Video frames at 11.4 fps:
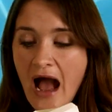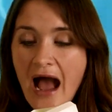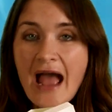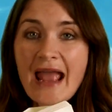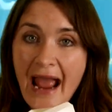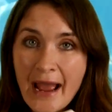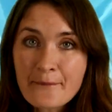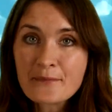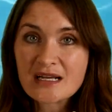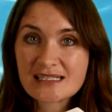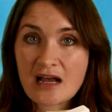I am
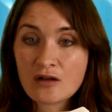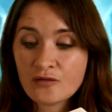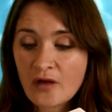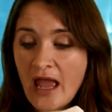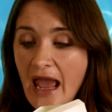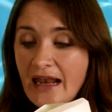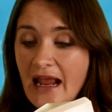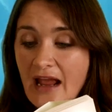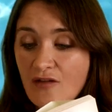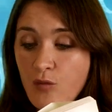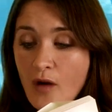myself, and I
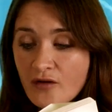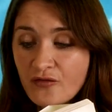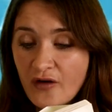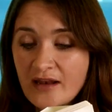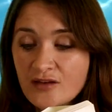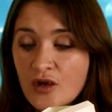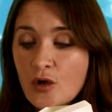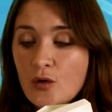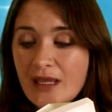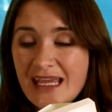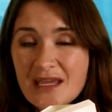have one friend
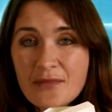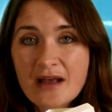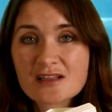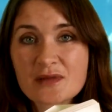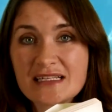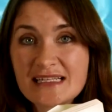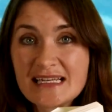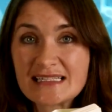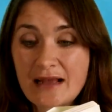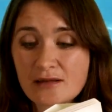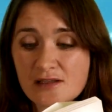who emails me
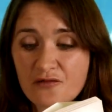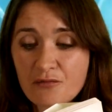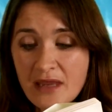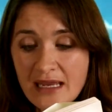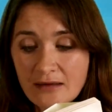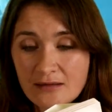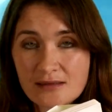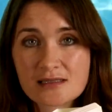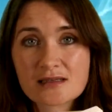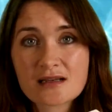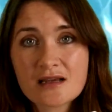details of
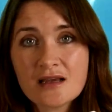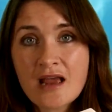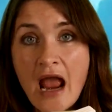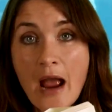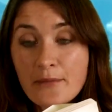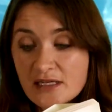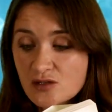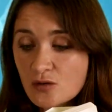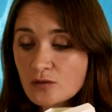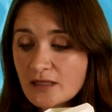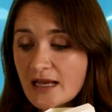meals. And my
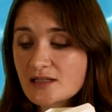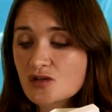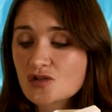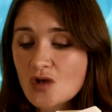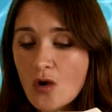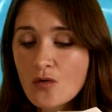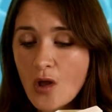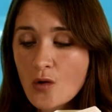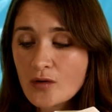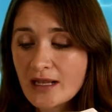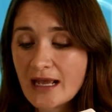school days are so
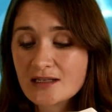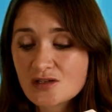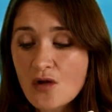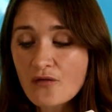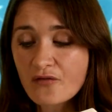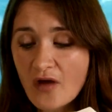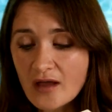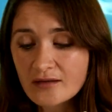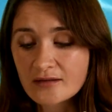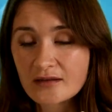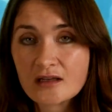lonely and it's not
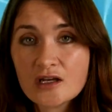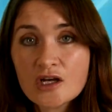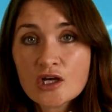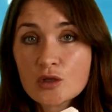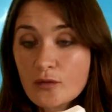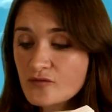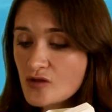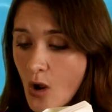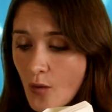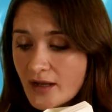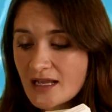fun. You have
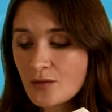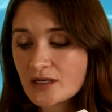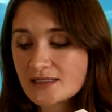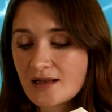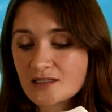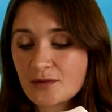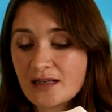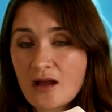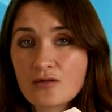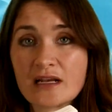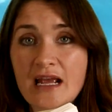no idea what it's like to be
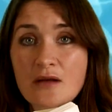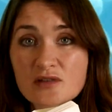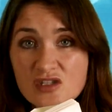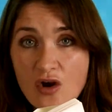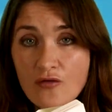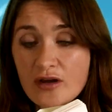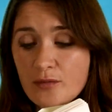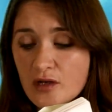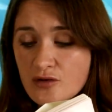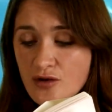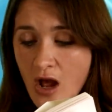lonely. I'm sorry,
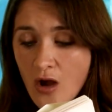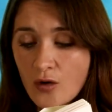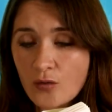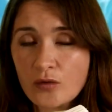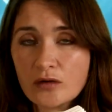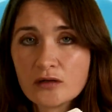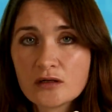but no.